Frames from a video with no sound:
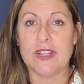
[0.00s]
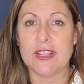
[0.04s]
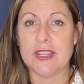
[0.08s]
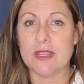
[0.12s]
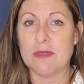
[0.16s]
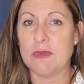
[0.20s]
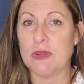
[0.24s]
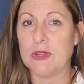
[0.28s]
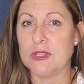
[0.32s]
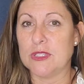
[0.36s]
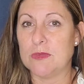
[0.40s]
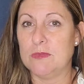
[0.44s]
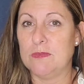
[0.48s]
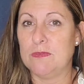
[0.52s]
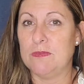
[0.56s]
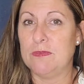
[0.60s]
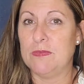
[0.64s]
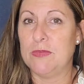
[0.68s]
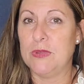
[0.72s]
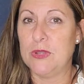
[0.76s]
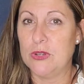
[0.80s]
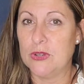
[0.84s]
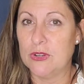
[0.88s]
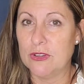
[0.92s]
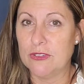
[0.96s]
it the most
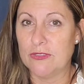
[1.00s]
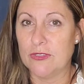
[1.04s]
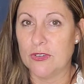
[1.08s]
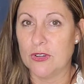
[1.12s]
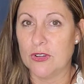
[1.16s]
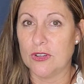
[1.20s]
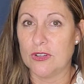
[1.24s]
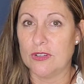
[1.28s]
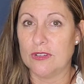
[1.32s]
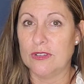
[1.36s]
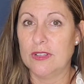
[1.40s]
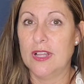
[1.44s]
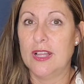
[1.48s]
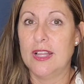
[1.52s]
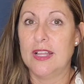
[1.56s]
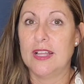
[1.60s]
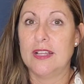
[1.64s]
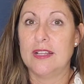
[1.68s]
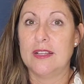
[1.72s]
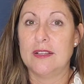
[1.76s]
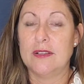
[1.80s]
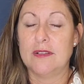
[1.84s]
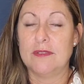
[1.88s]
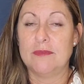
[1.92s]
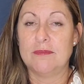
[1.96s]
beautiful
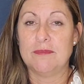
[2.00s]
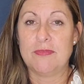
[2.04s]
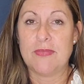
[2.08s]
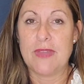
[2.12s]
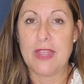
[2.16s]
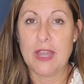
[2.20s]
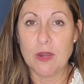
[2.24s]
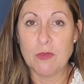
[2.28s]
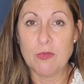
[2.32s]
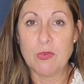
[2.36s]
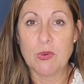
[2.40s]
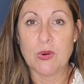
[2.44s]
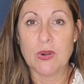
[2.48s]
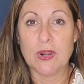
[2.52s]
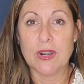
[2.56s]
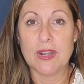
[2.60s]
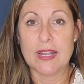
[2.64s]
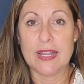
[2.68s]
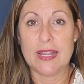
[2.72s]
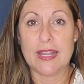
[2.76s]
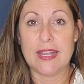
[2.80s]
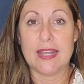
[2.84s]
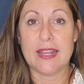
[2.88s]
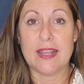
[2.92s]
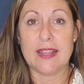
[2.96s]

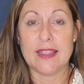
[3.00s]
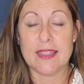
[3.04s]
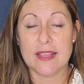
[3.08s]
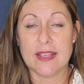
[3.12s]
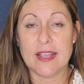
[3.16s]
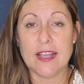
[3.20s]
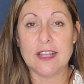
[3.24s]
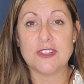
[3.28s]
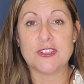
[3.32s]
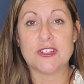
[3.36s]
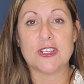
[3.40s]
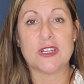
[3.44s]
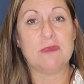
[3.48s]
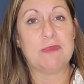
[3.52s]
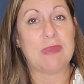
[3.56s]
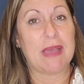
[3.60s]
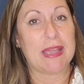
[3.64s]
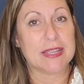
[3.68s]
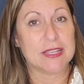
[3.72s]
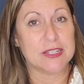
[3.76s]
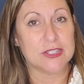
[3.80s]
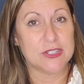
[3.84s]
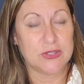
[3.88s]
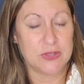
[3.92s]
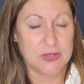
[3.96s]
airport in the country
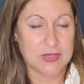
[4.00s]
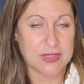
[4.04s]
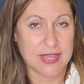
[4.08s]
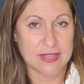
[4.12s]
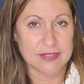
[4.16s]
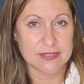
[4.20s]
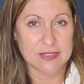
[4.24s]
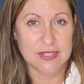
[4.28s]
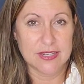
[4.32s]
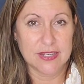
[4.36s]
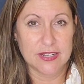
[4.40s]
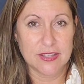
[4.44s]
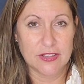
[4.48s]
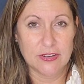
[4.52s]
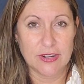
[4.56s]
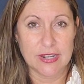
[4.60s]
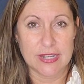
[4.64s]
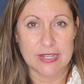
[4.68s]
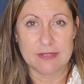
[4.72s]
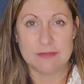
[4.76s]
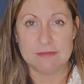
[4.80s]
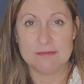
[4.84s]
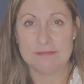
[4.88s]
back in 2003.